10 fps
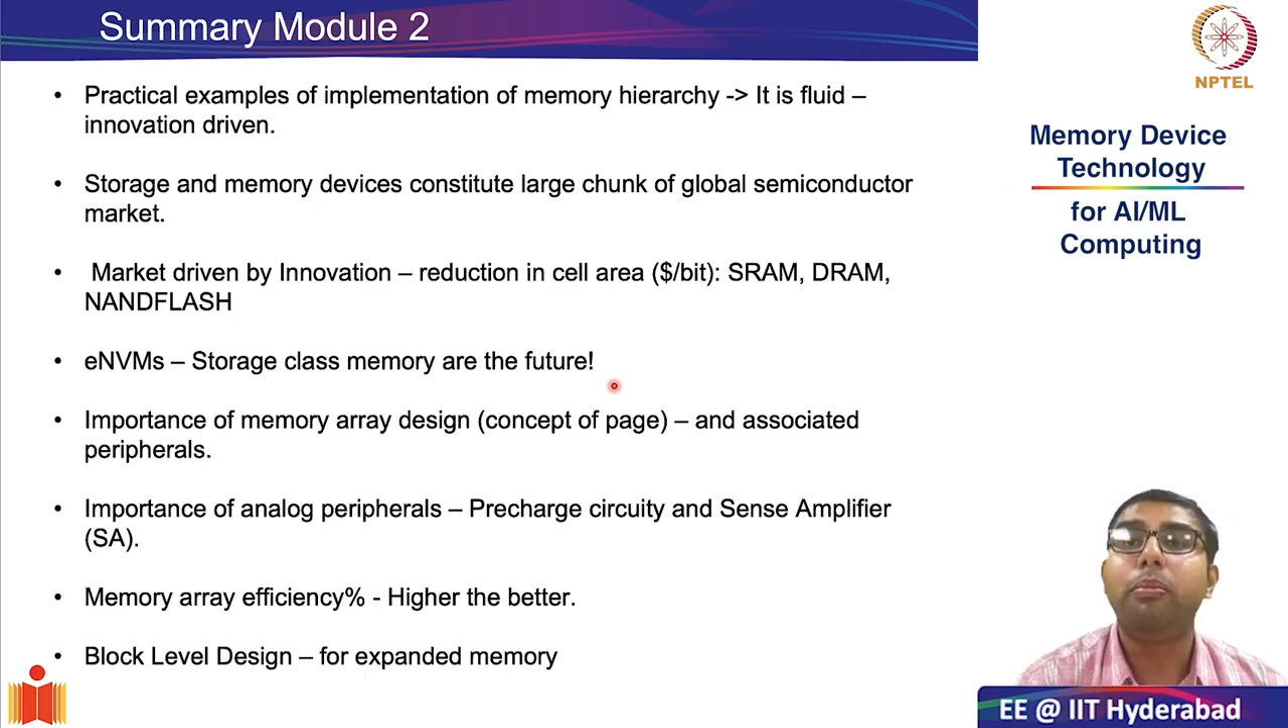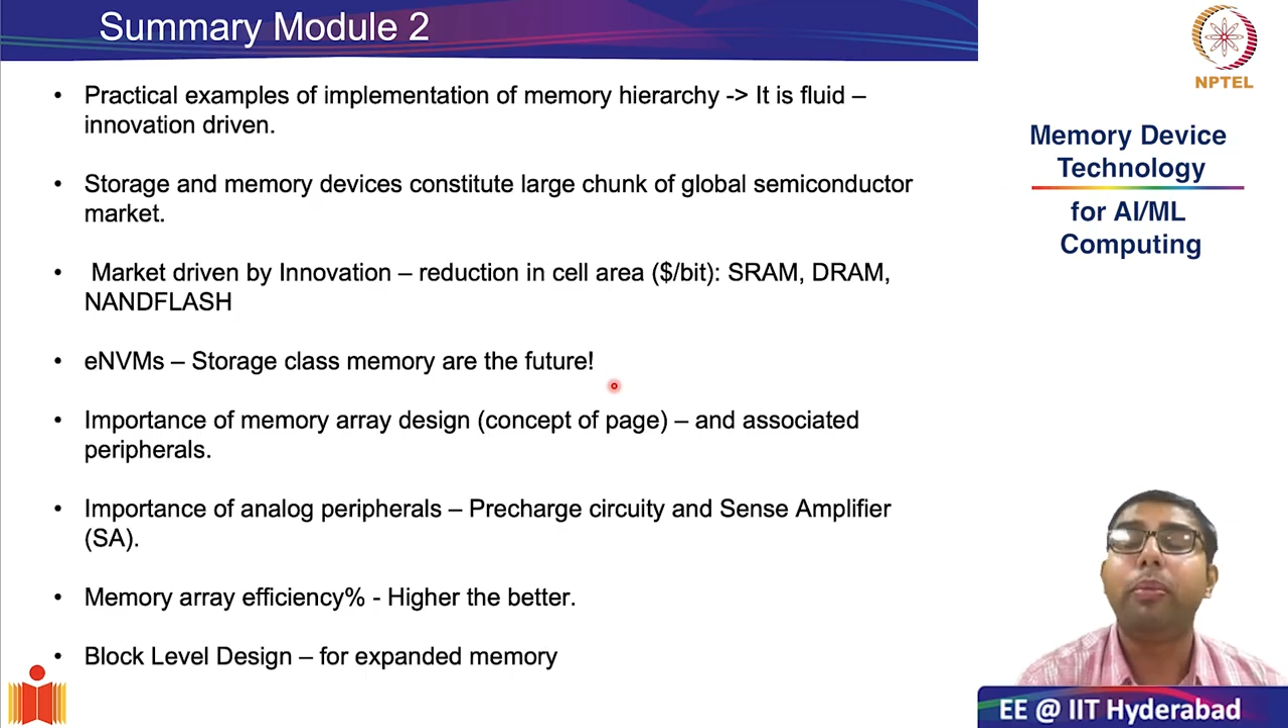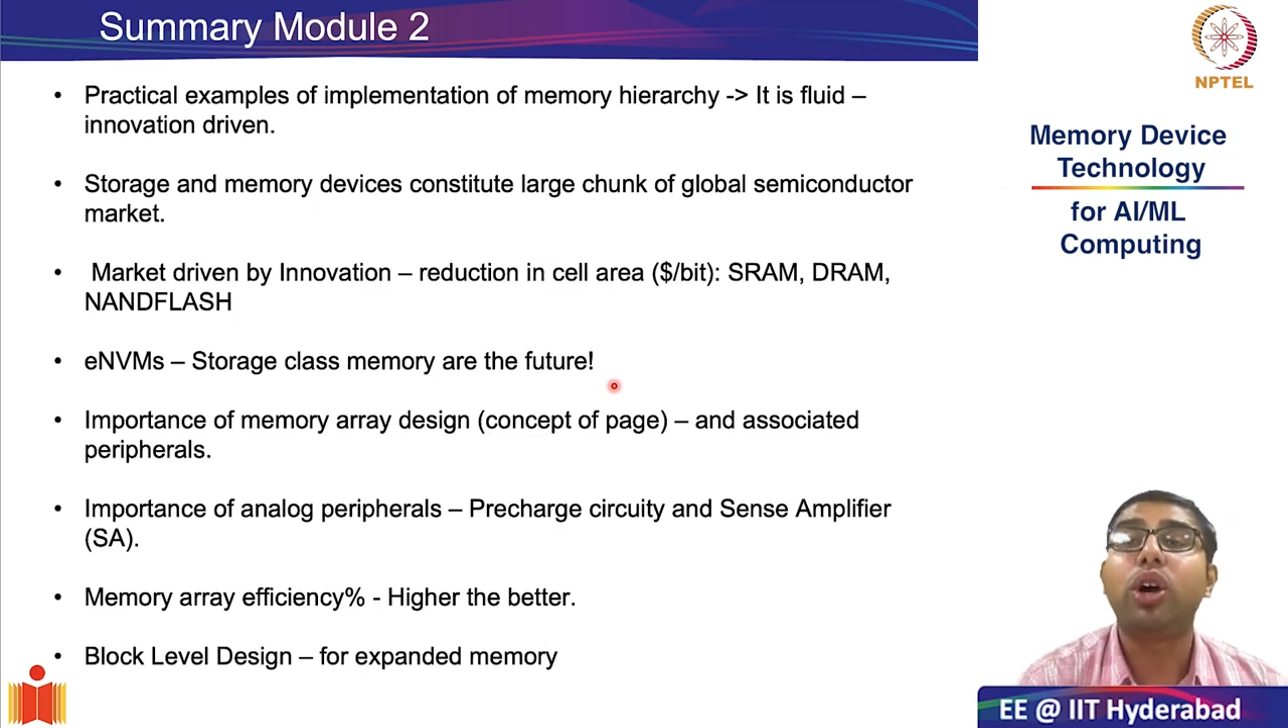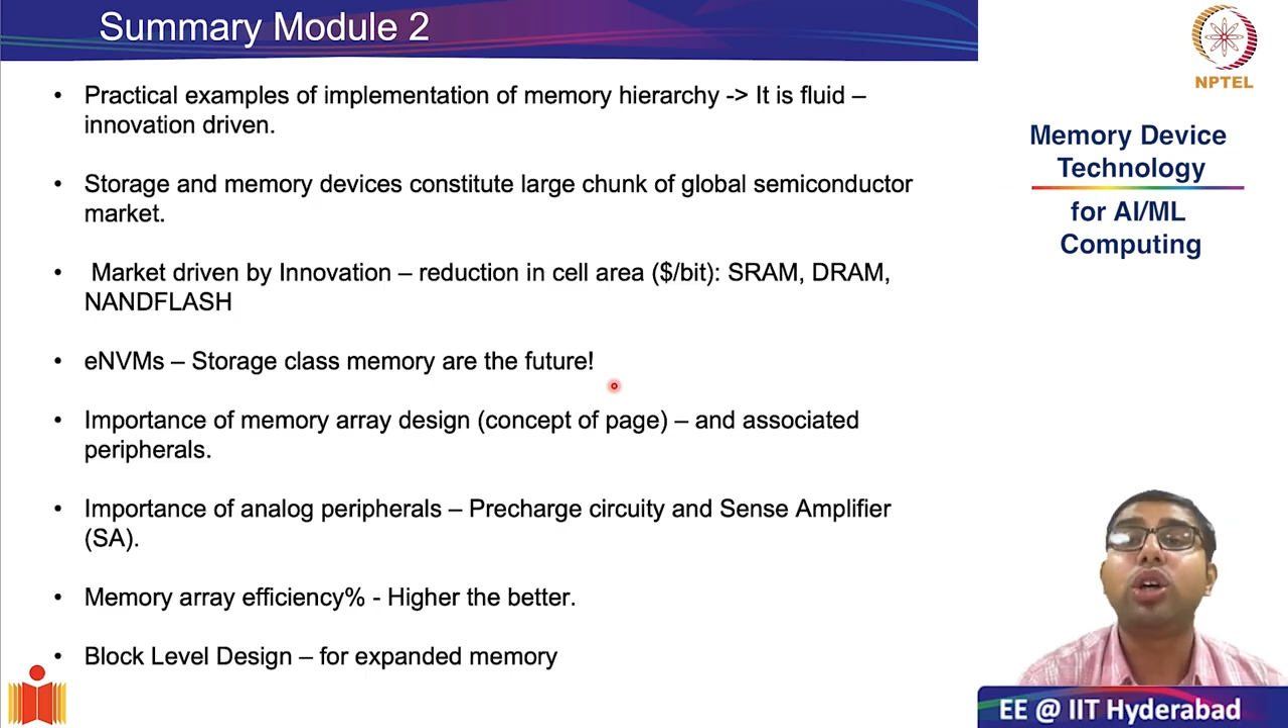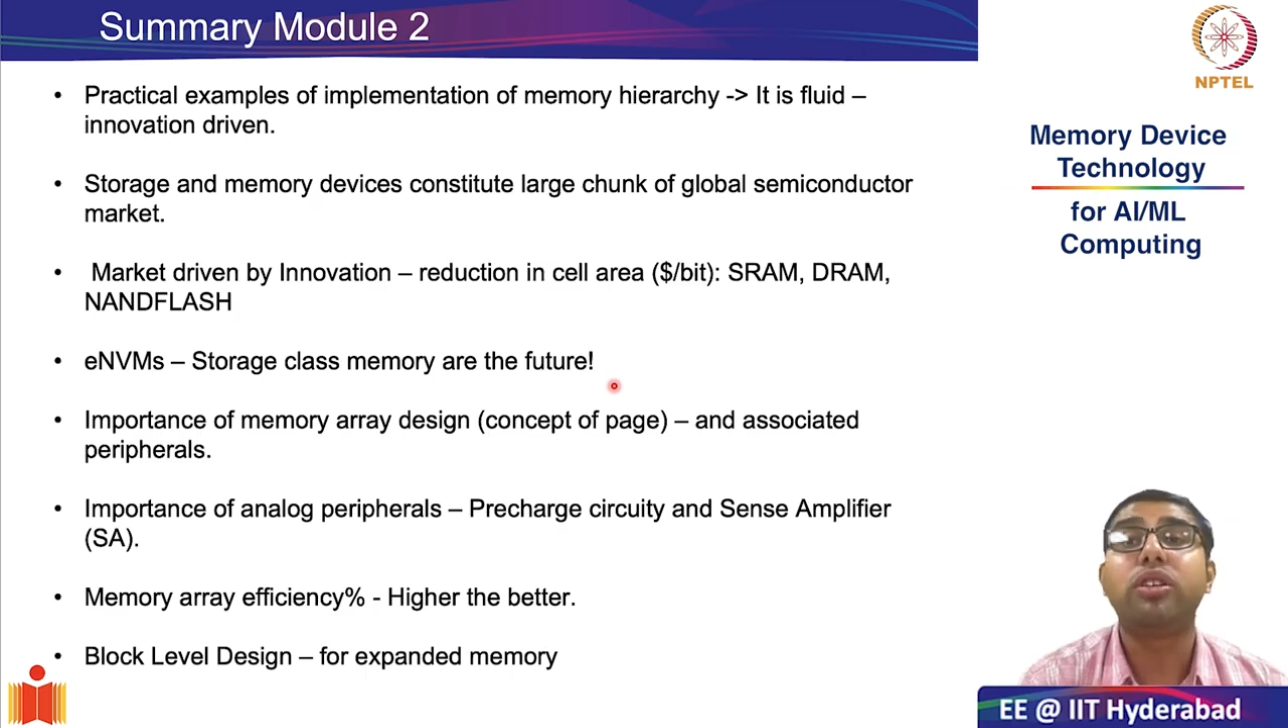
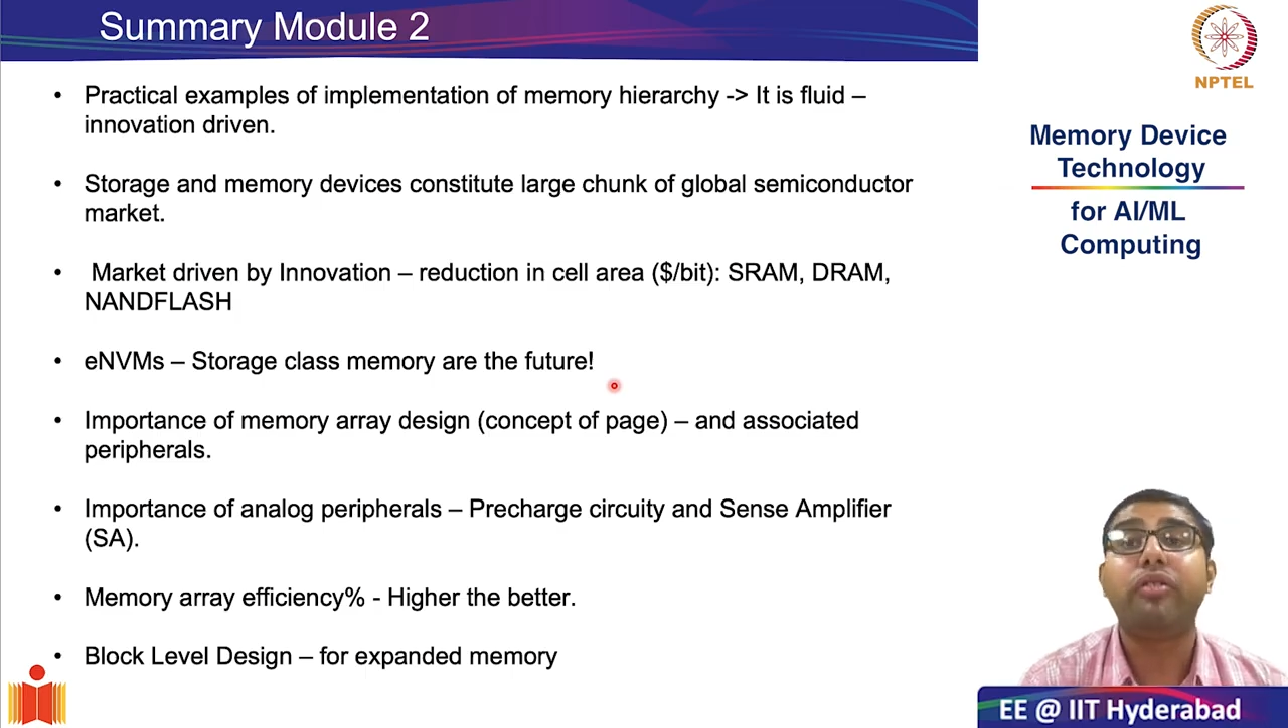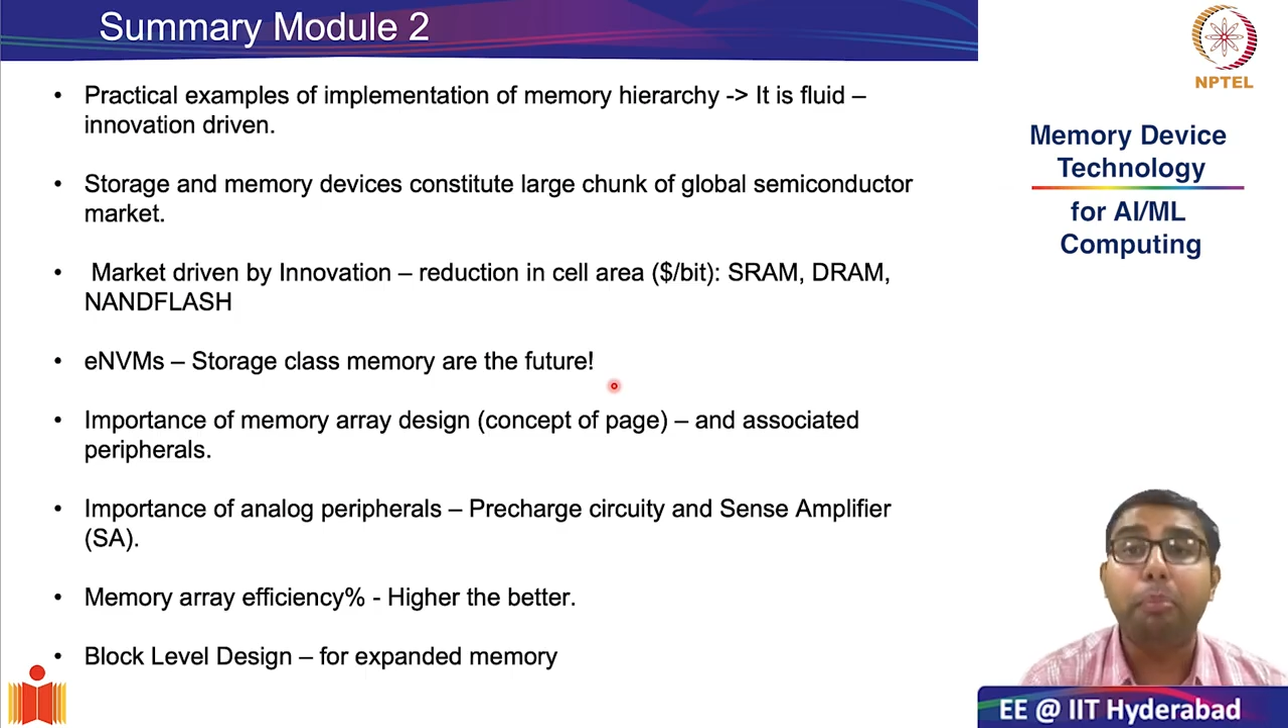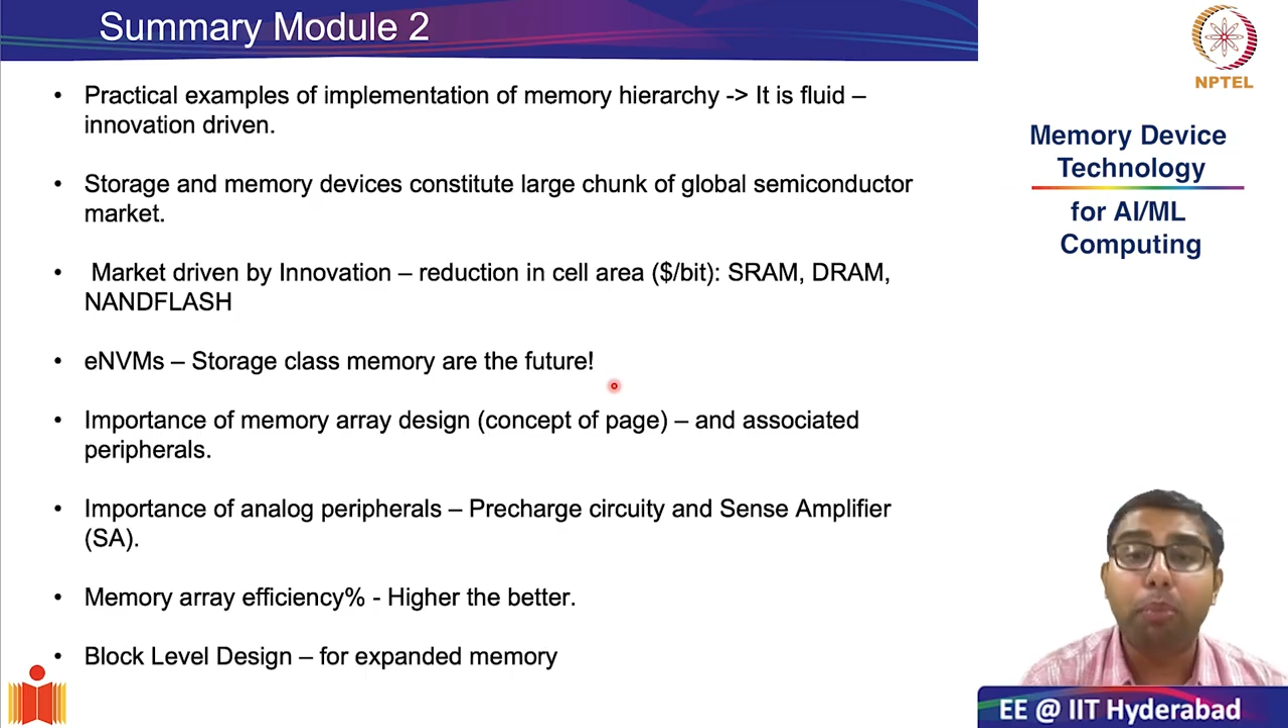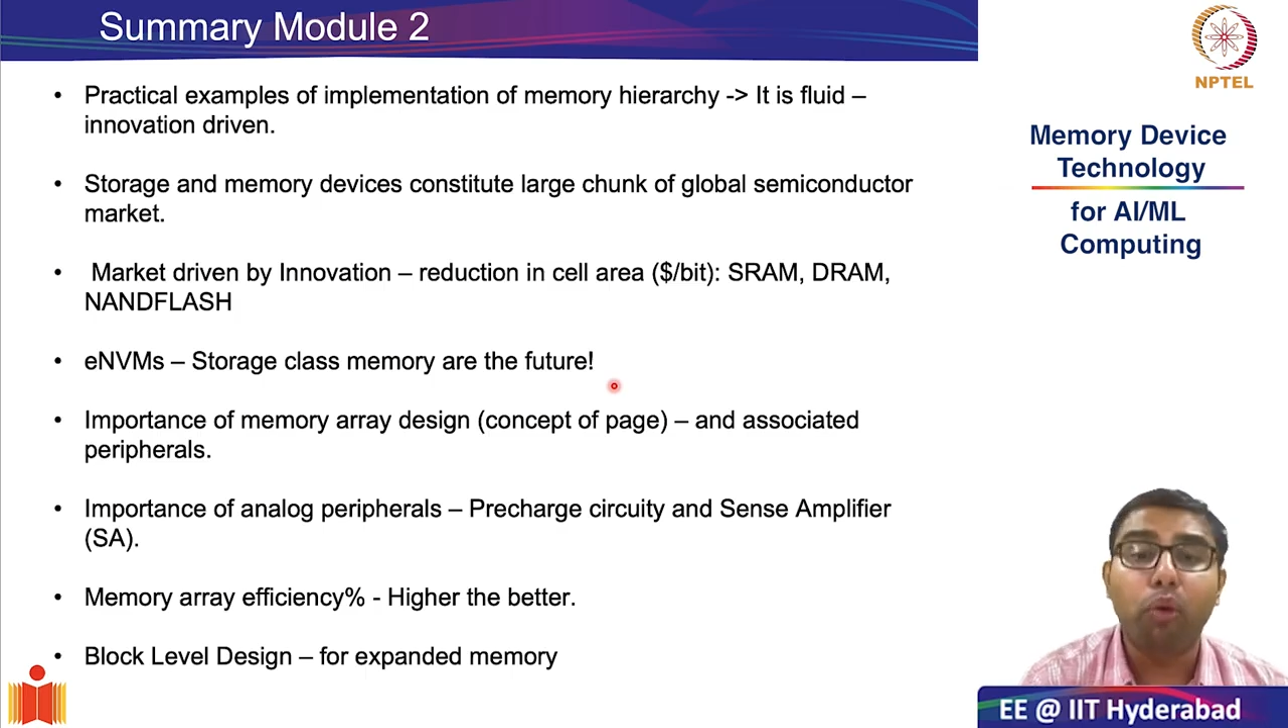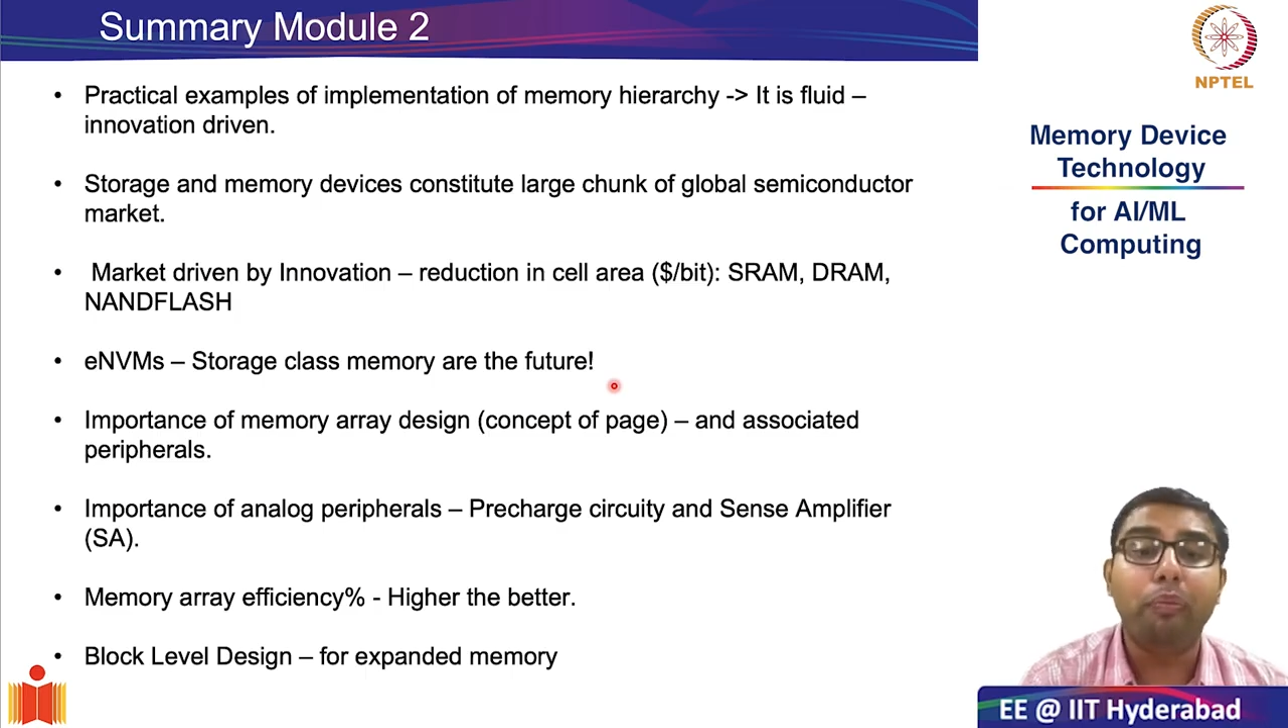because of
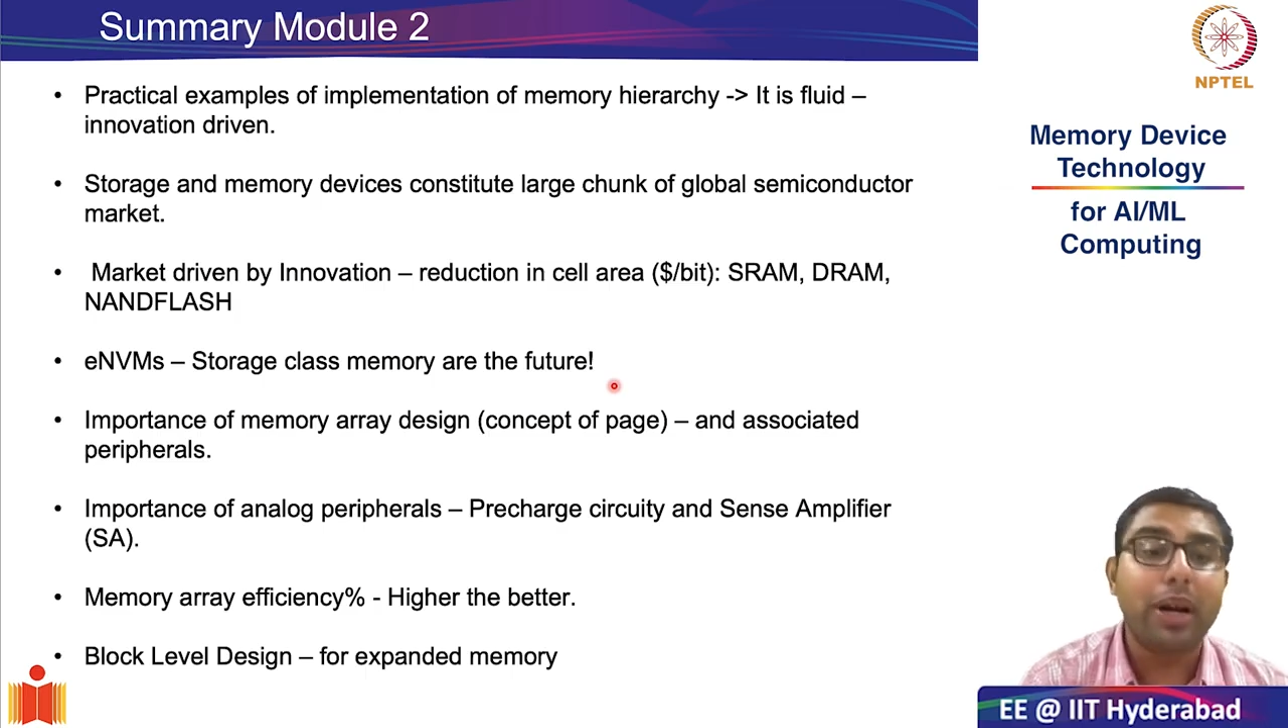improved